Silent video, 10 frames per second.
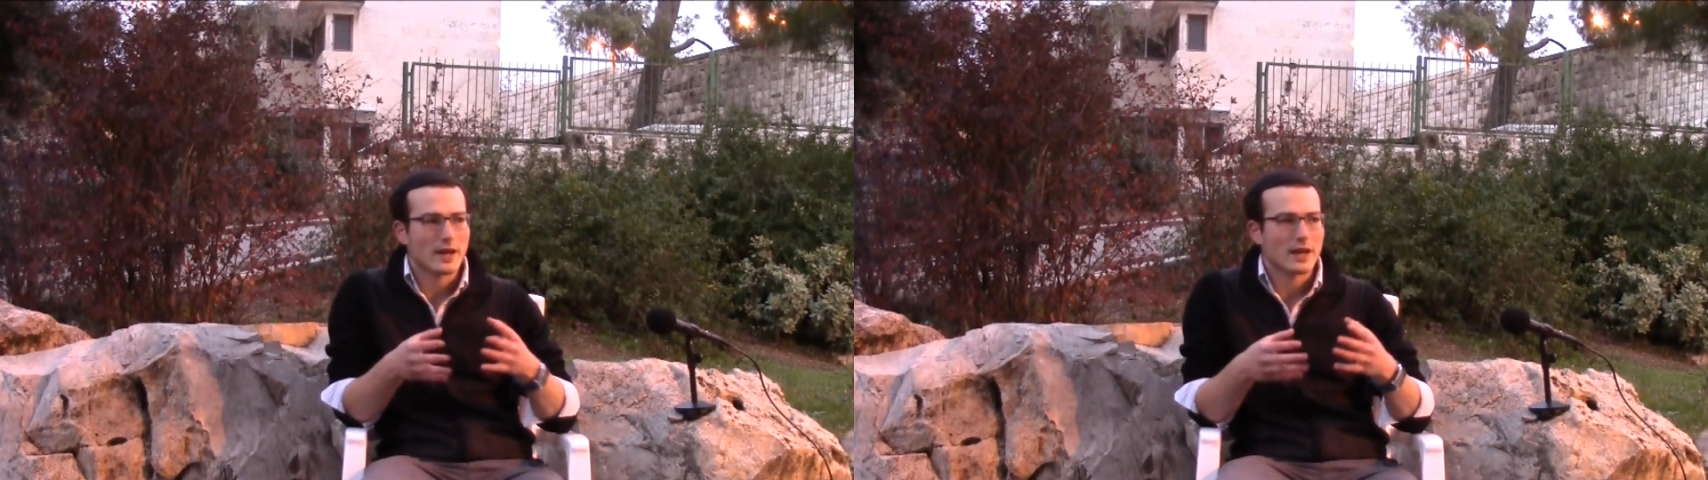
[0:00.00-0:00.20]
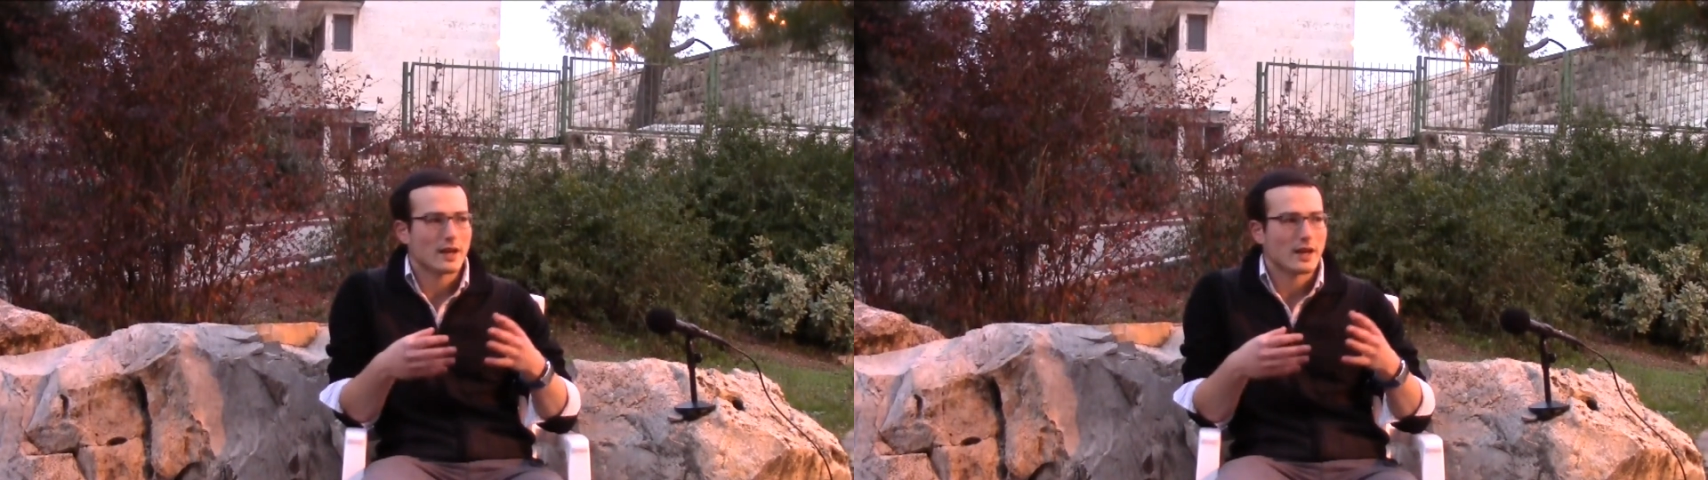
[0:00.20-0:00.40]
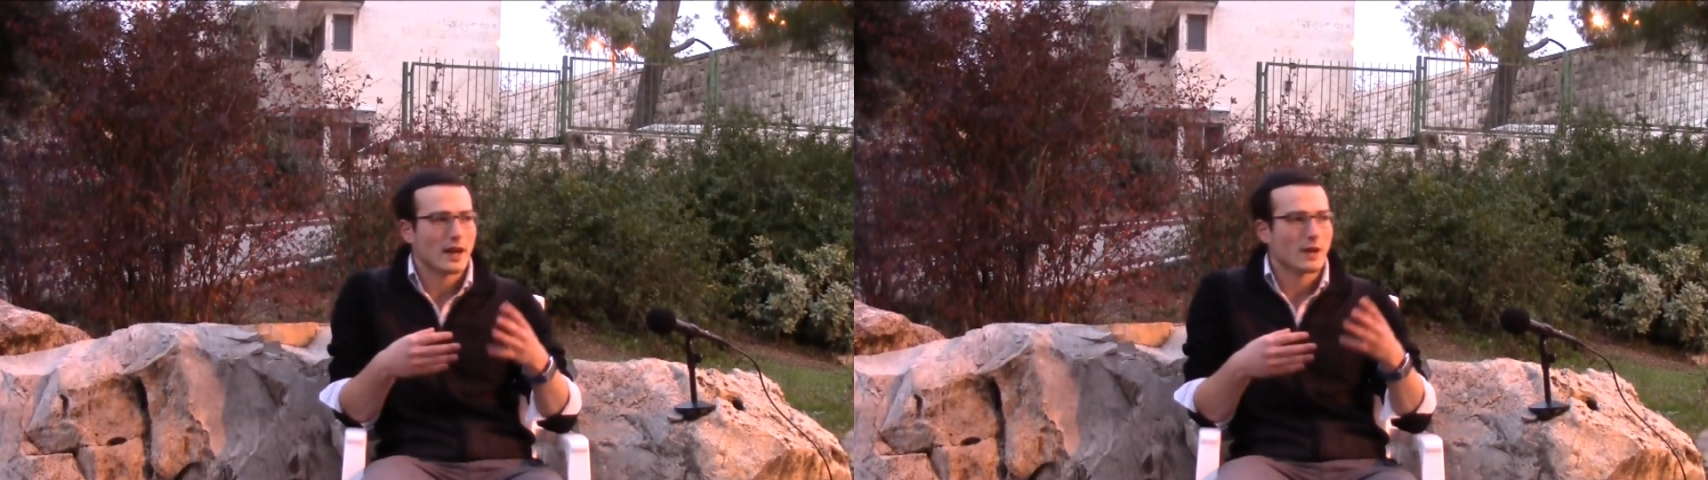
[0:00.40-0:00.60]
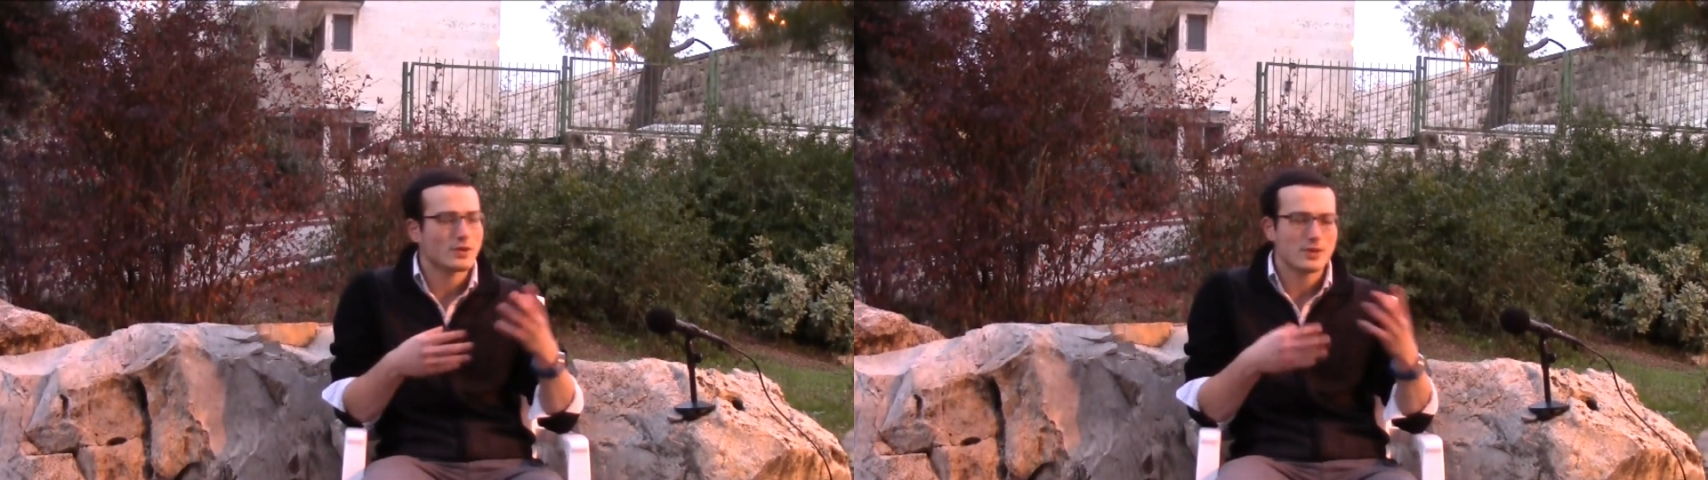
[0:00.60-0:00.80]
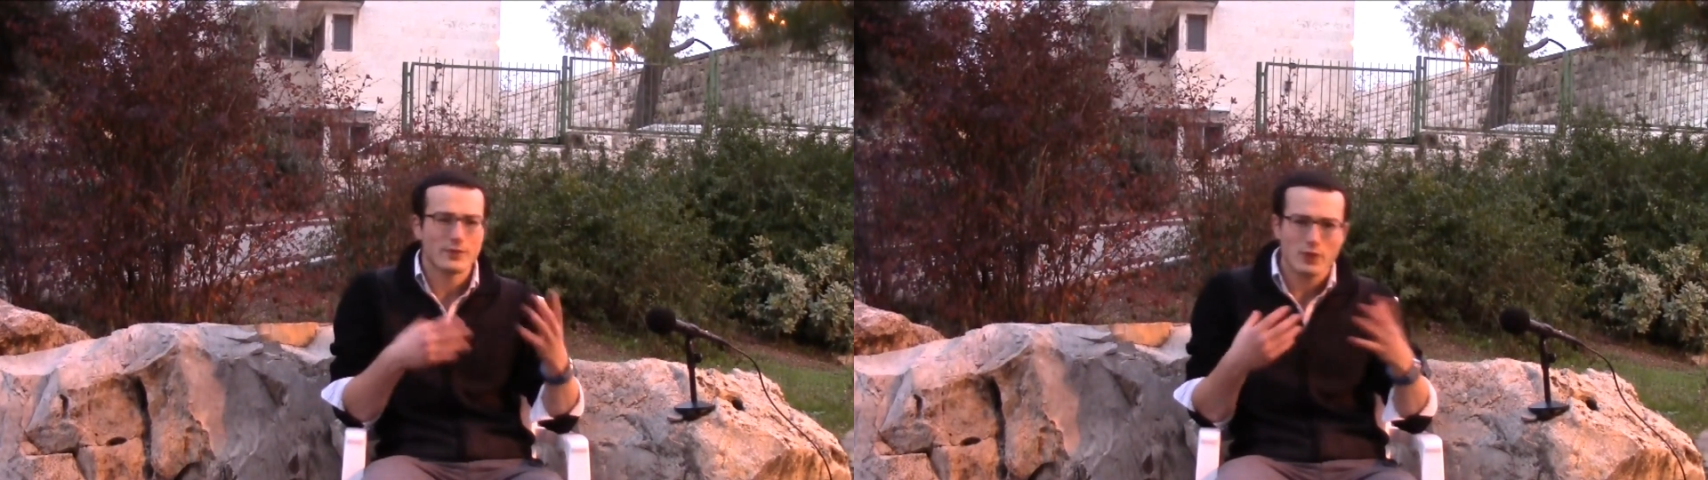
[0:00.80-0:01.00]
and I
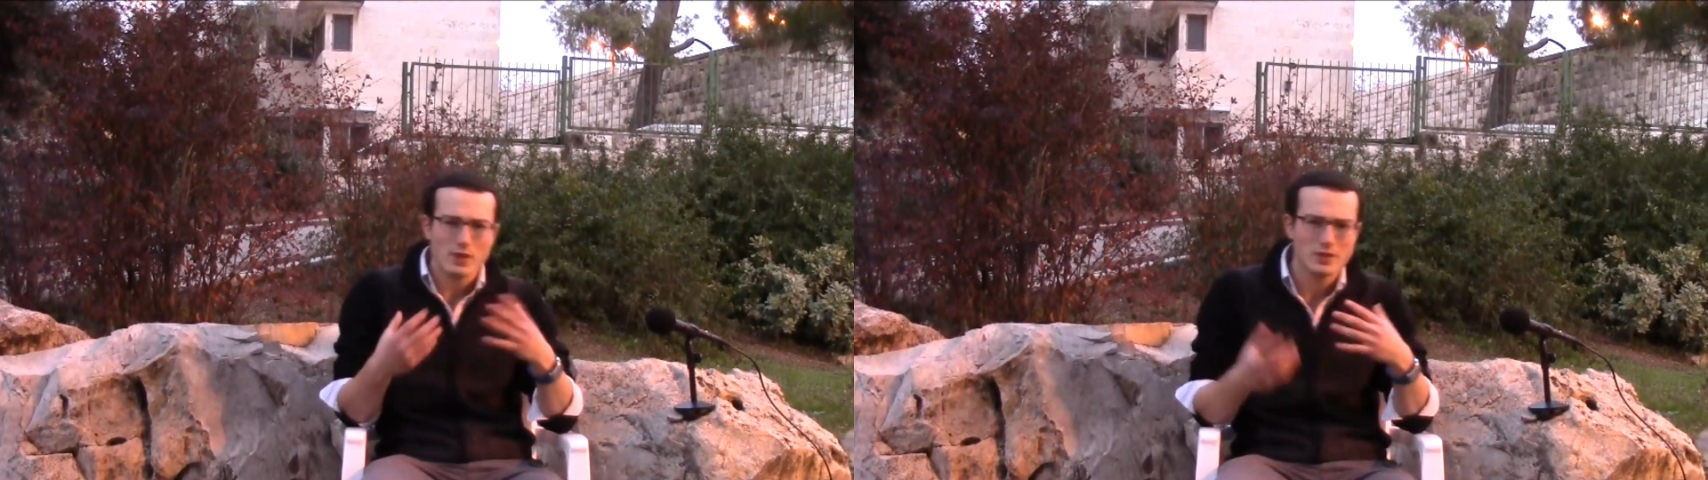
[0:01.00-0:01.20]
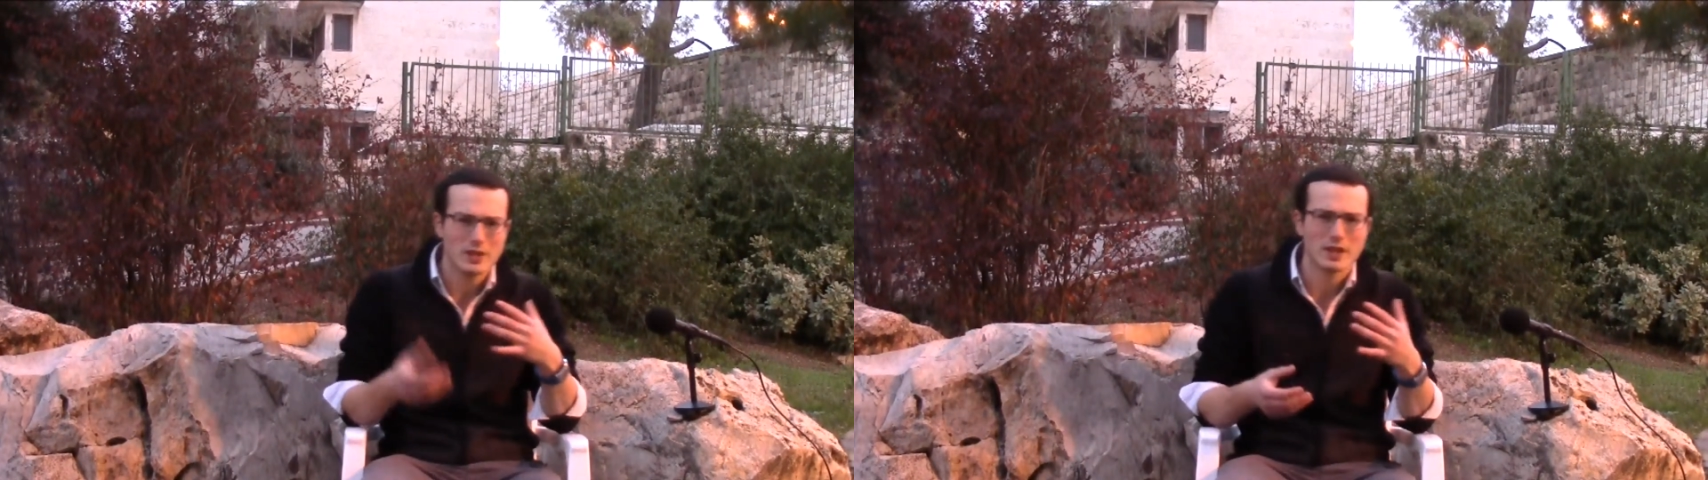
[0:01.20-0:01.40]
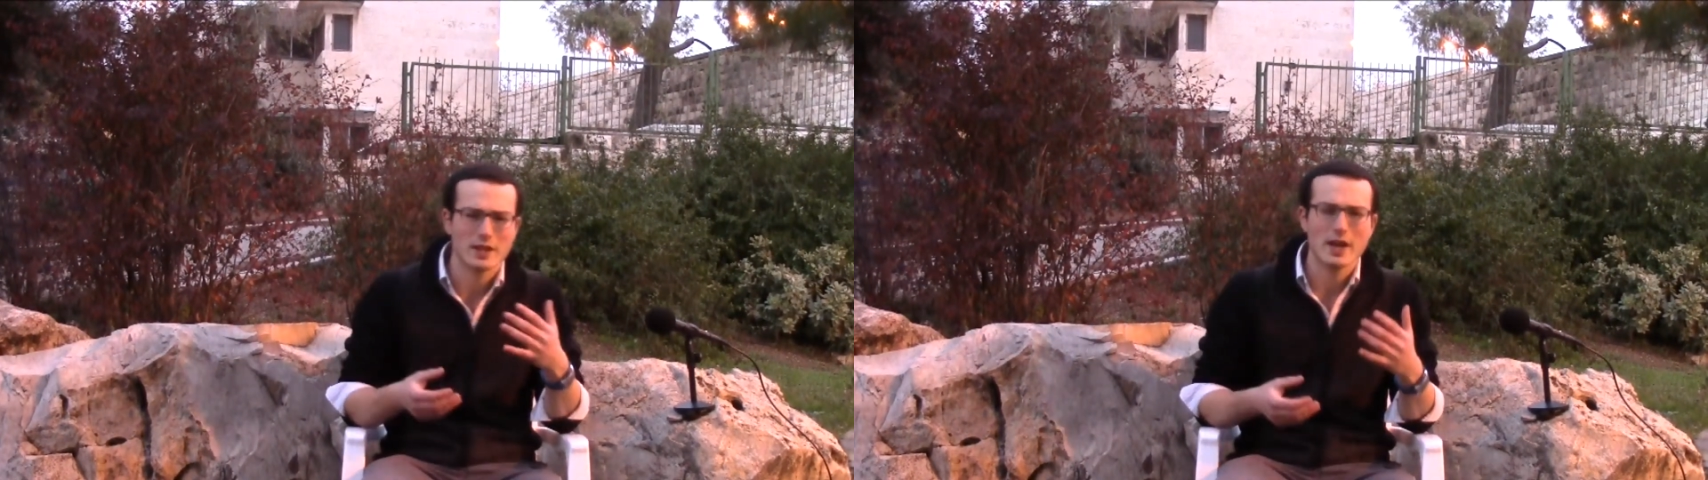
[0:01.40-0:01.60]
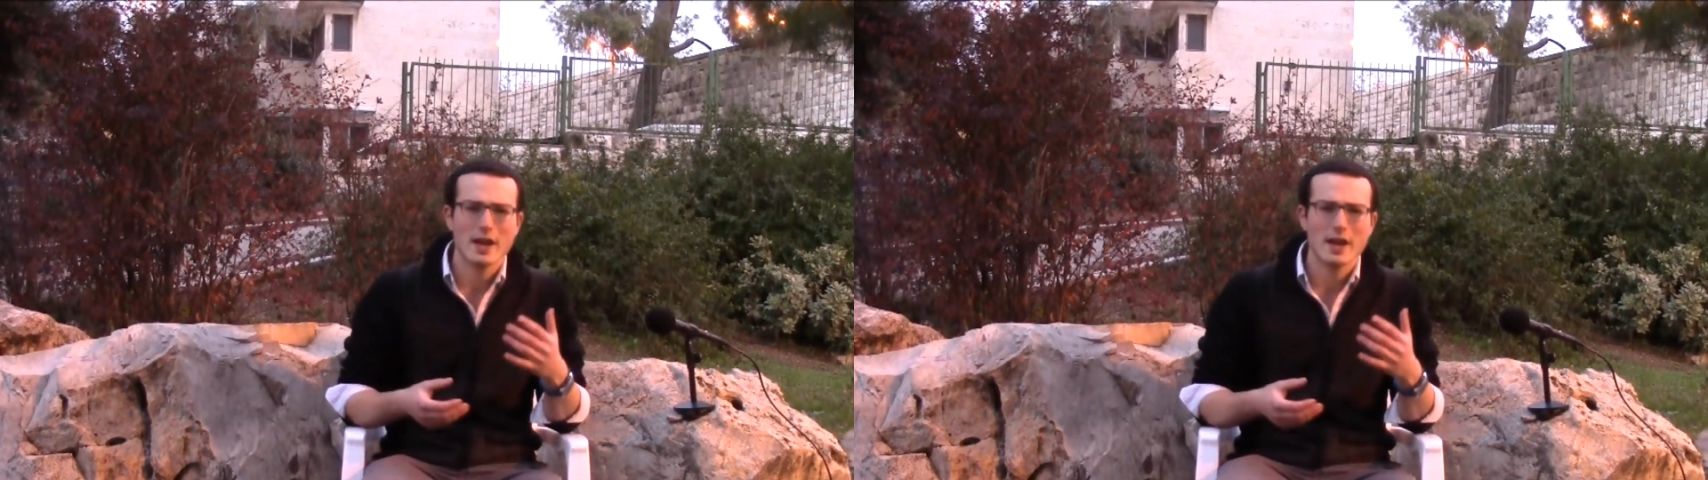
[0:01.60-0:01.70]
was frustrated.